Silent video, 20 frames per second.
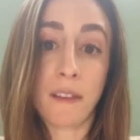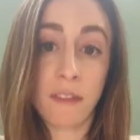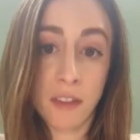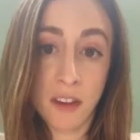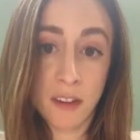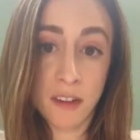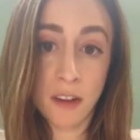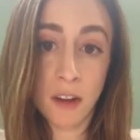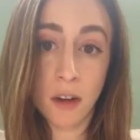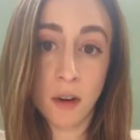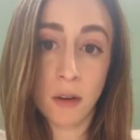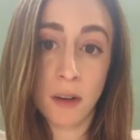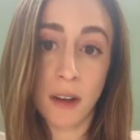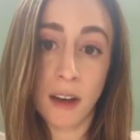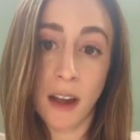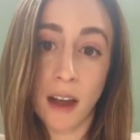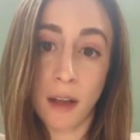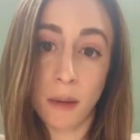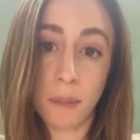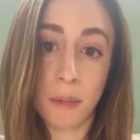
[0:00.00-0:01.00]
physio can
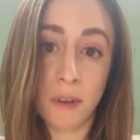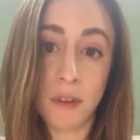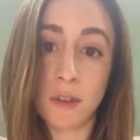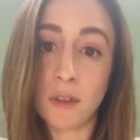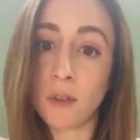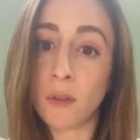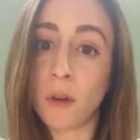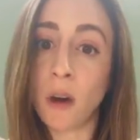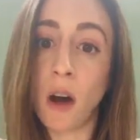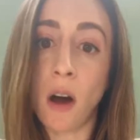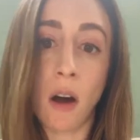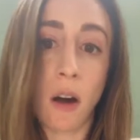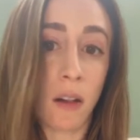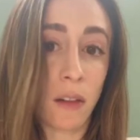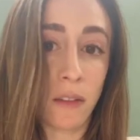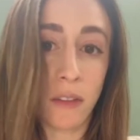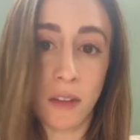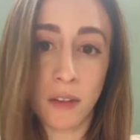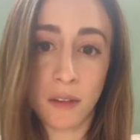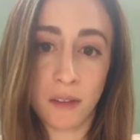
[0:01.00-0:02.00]
help you do all of
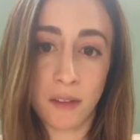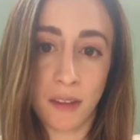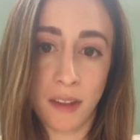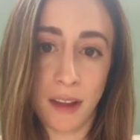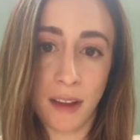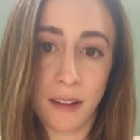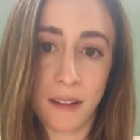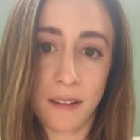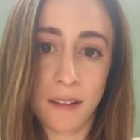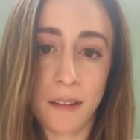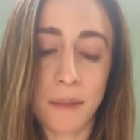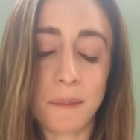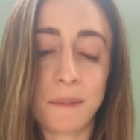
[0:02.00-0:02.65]
those things.